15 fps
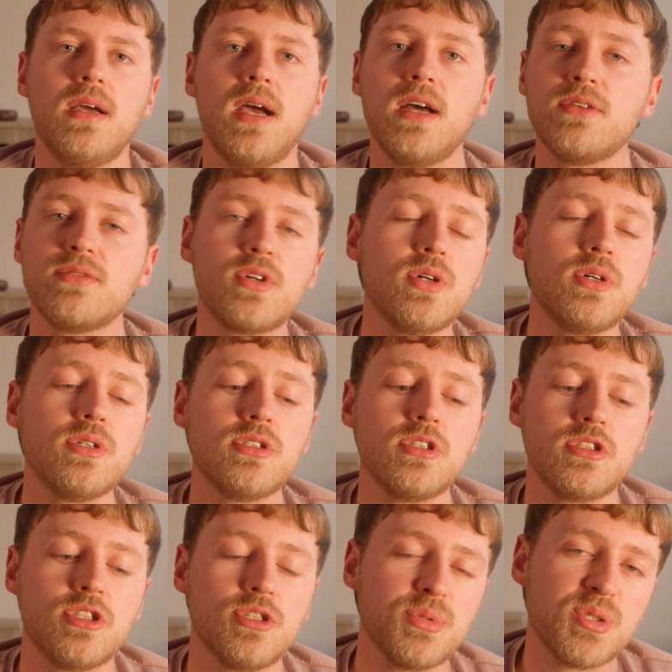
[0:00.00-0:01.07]
And of course,
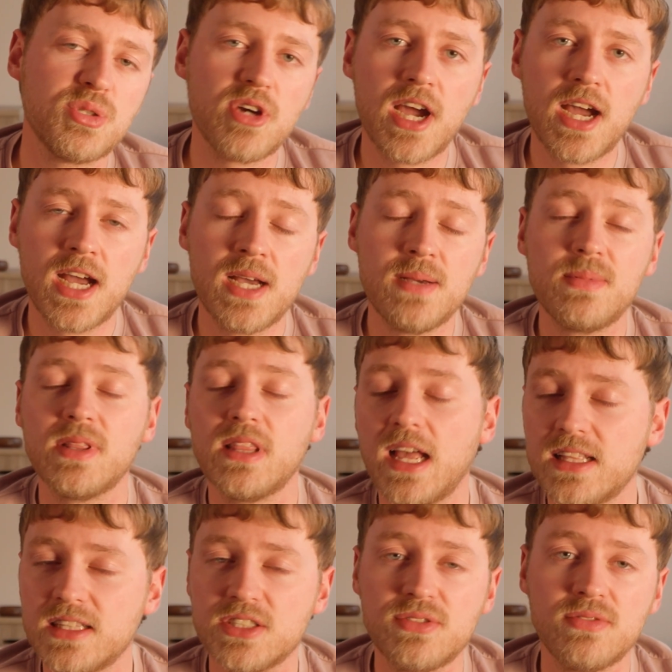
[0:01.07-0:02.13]
subscribe,
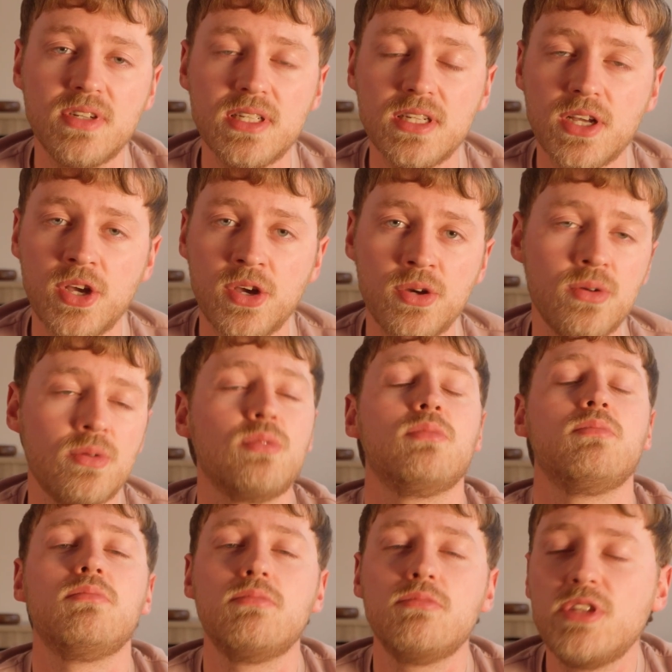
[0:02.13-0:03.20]
like this video,
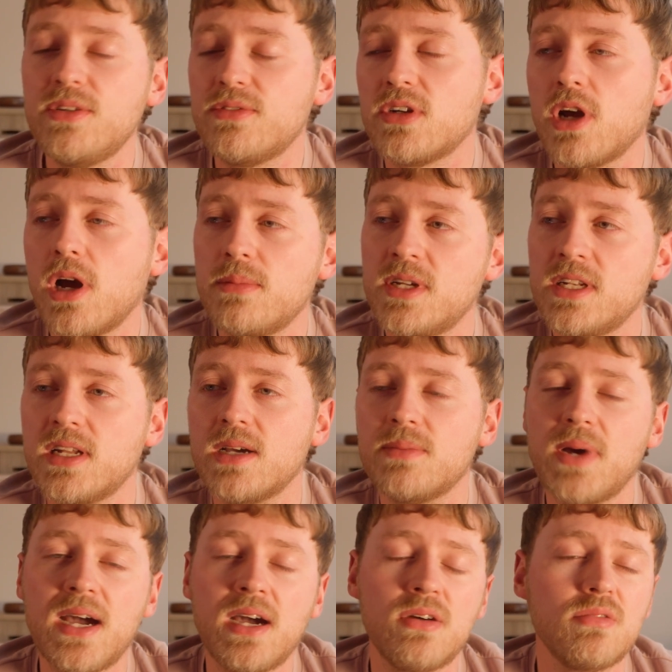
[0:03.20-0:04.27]
leave a comment
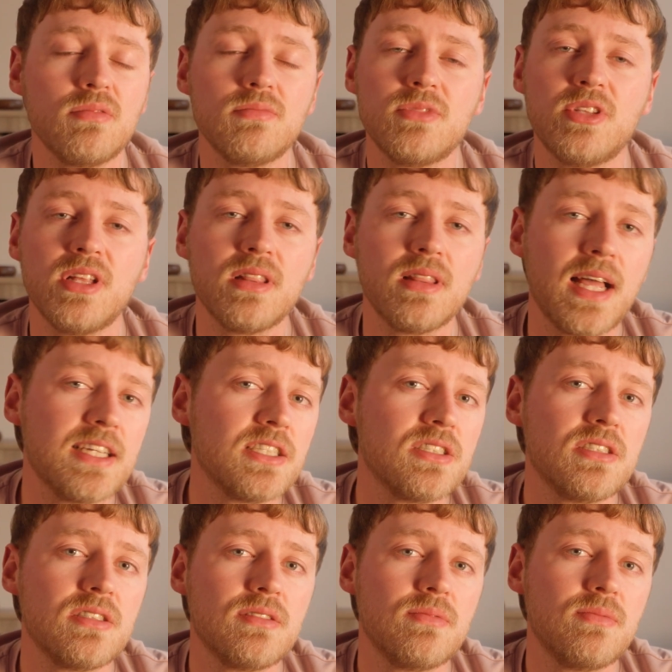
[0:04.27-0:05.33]
about the
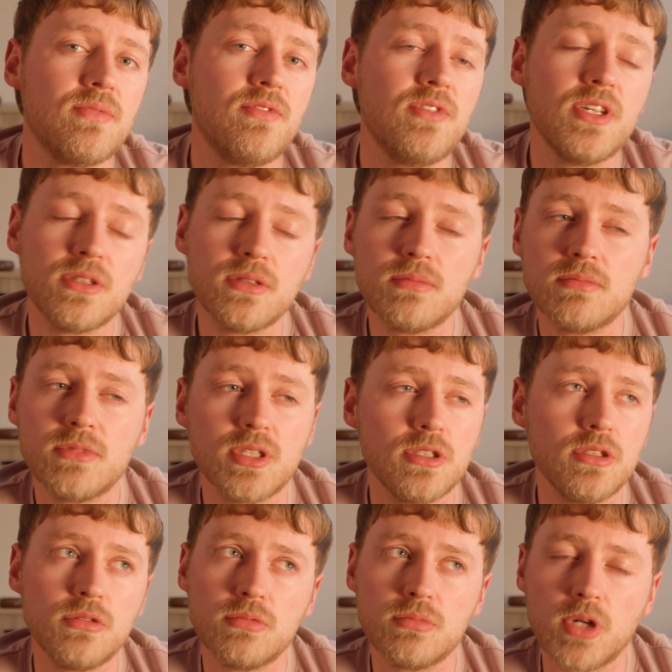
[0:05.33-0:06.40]
last film that
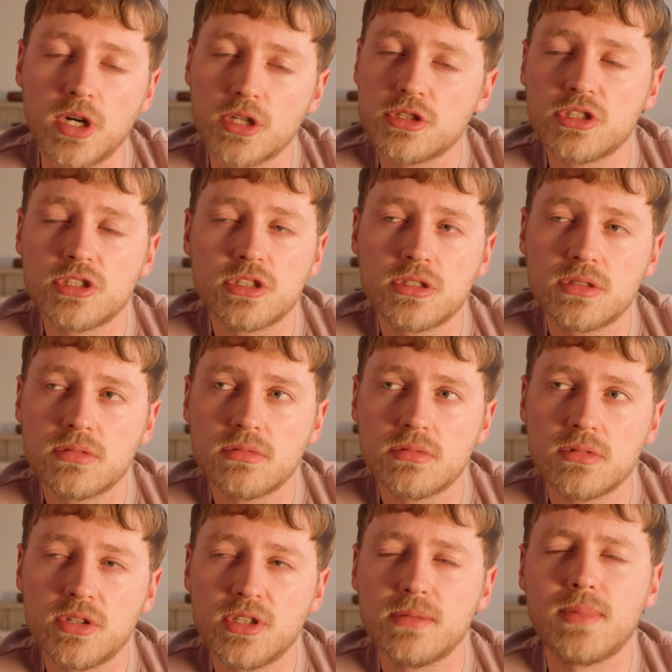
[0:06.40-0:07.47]
you watched
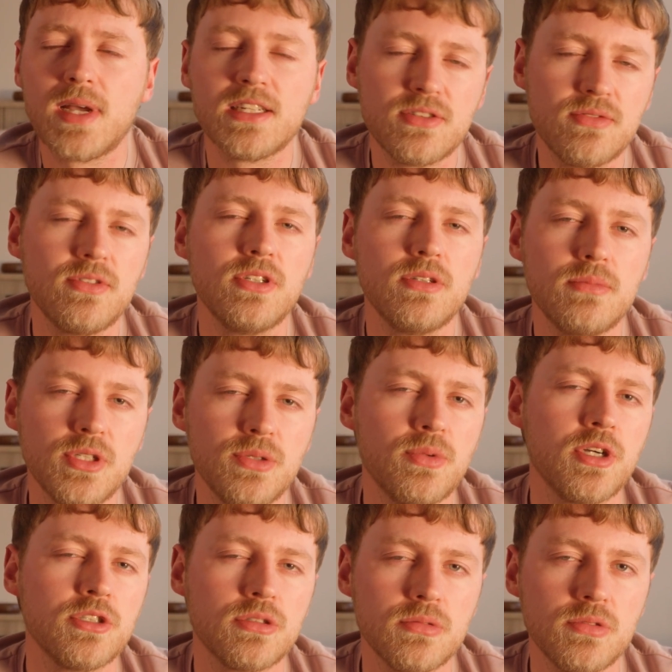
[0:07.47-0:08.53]
or the best film that you
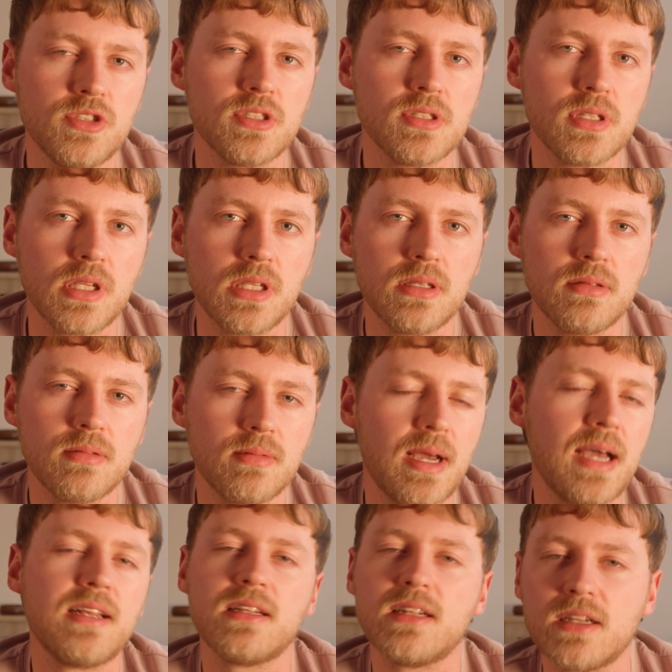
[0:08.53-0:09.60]
watched recently.
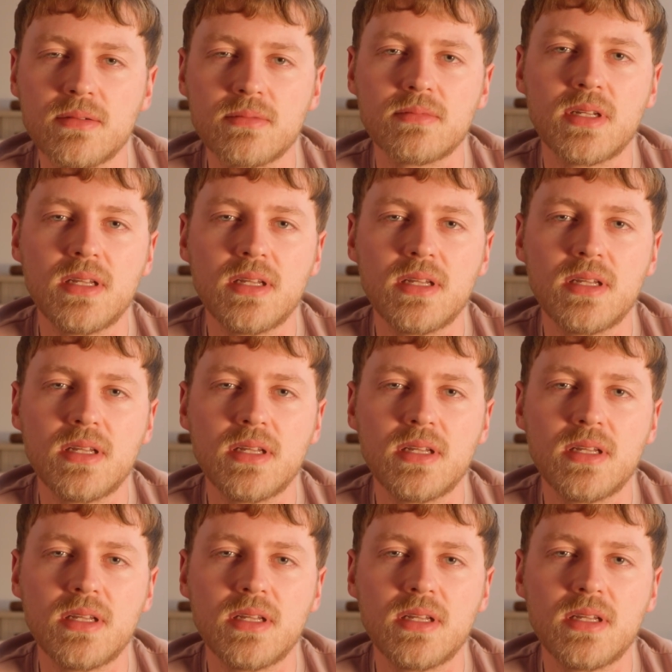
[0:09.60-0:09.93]
I don't know.